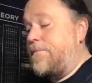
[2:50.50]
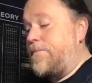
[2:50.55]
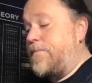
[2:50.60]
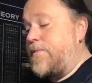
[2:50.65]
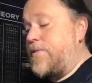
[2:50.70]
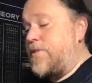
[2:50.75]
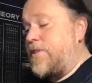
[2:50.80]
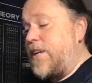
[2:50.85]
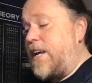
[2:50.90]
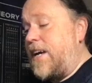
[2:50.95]

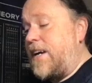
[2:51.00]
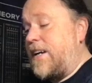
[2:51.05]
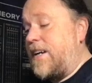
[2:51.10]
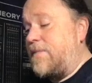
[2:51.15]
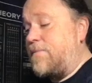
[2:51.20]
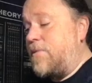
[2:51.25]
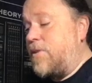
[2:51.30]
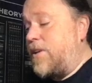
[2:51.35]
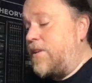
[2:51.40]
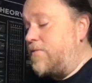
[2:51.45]
So yeah,
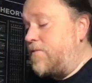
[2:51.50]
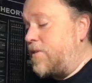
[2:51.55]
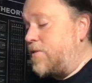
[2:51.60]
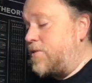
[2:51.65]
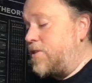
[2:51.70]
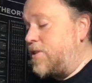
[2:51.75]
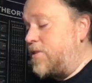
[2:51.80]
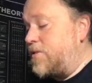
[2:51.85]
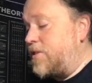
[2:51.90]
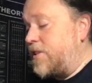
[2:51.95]
I'm looking forward
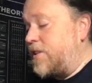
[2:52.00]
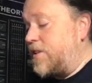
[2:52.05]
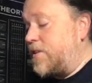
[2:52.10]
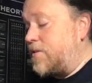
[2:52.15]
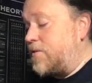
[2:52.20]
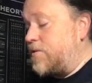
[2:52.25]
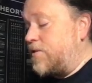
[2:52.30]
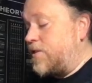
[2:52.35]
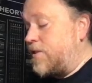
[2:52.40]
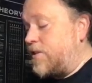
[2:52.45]
to using
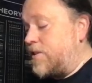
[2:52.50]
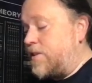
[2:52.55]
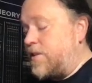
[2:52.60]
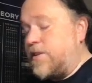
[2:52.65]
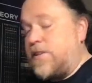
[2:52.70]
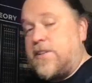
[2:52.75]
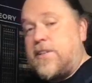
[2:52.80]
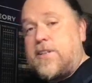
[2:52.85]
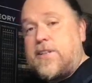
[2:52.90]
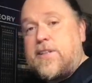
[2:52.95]
those.
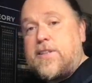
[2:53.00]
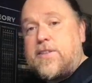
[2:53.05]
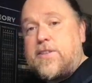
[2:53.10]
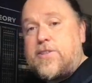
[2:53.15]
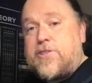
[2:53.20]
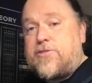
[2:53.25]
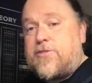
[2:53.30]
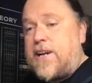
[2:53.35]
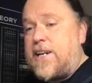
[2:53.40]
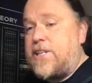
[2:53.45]
The
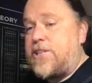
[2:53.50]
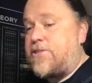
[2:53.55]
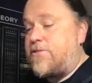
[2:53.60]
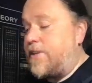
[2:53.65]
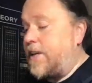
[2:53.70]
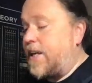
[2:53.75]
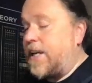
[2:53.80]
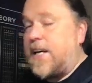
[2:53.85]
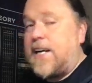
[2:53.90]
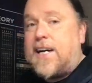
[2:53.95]

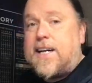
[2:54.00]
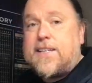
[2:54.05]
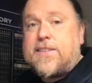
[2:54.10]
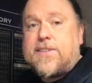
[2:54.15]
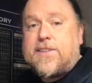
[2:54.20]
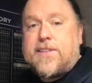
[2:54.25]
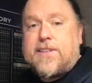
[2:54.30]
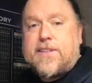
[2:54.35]
treachery card